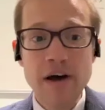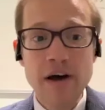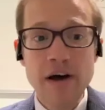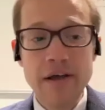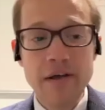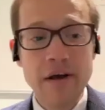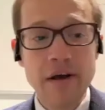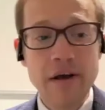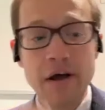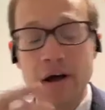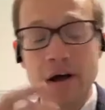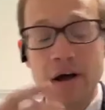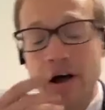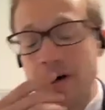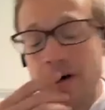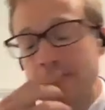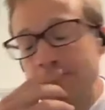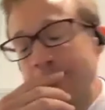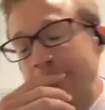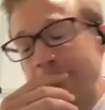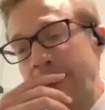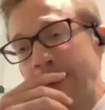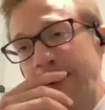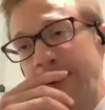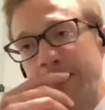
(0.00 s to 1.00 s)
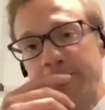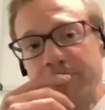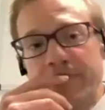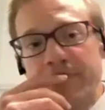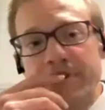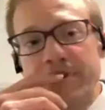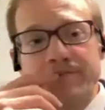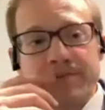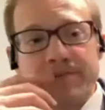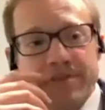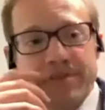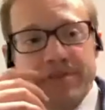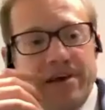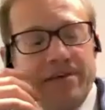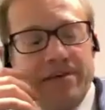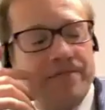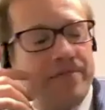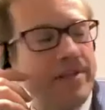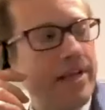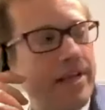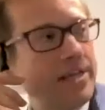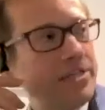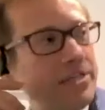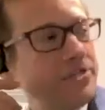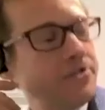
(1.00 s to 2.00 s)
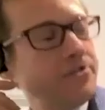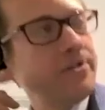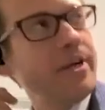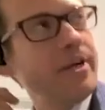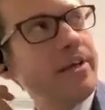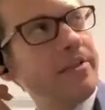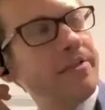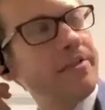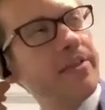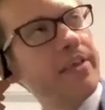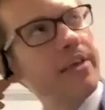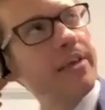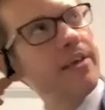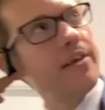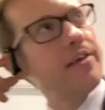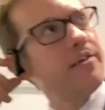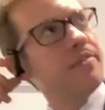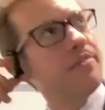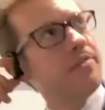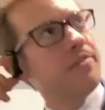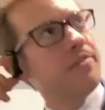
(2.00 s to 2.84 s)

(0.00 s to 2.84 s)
I, I, I, mean, I agree with that, Vanessa, and I think